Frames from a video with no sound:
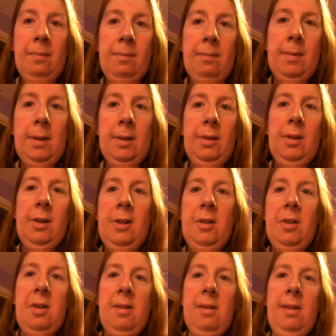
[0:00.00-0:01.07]

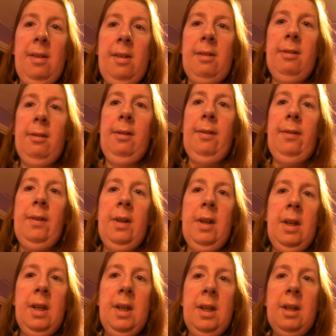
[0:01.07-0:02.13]
montages and stuff.
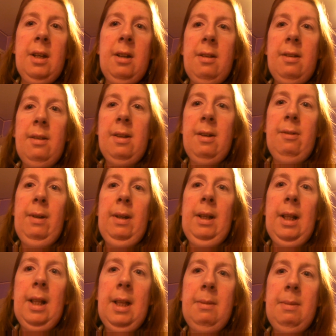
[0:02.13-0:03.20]
I just don't
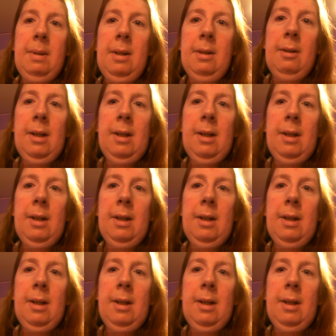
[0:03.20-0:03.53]
really like being on